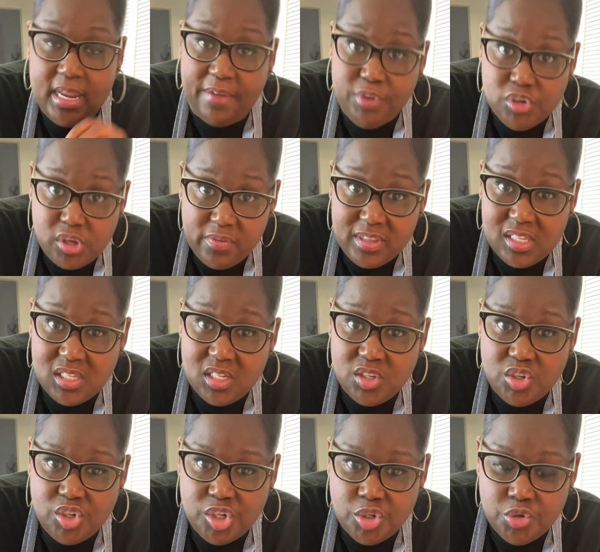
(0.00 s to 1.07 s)
if you're serving this dish to
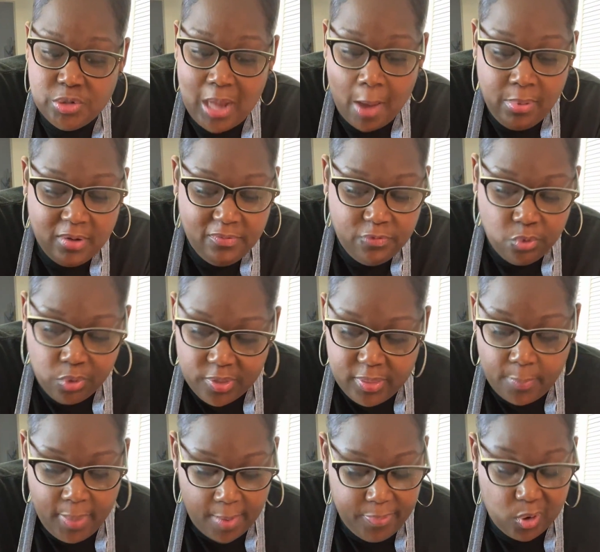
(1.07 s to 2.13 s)
children, I would avoid the
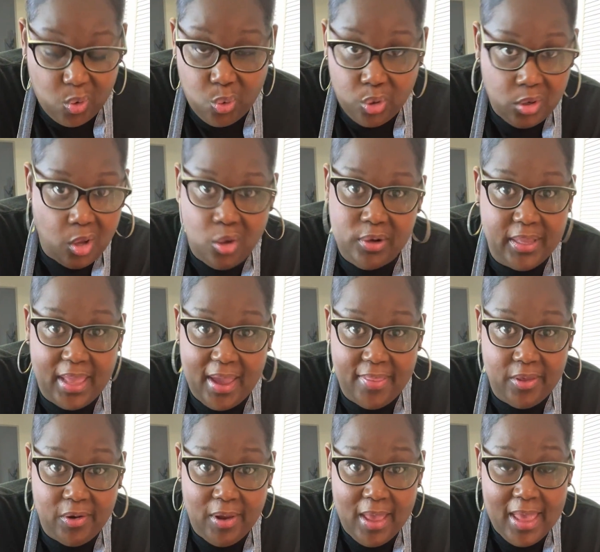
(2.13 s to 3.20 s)
peppercorn
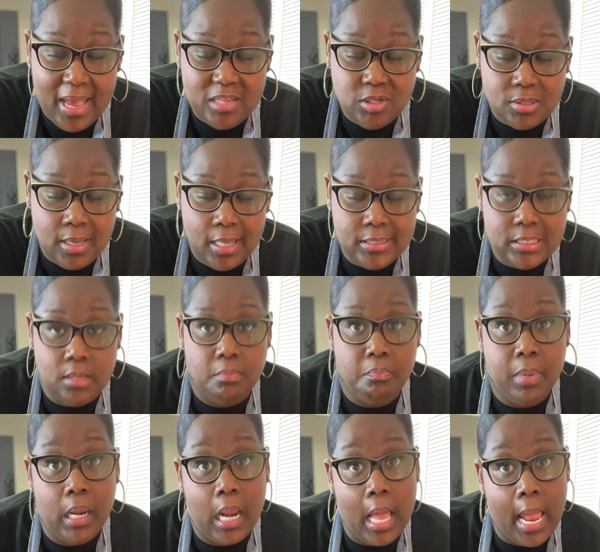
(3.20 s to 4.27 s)
altogether and just add some
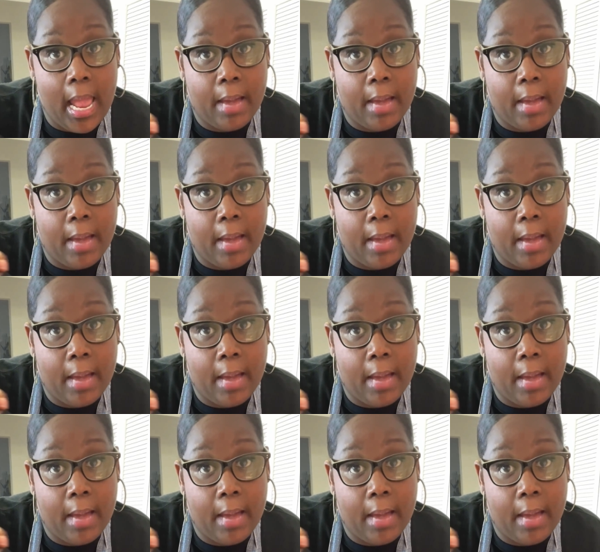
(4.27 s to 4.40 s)
black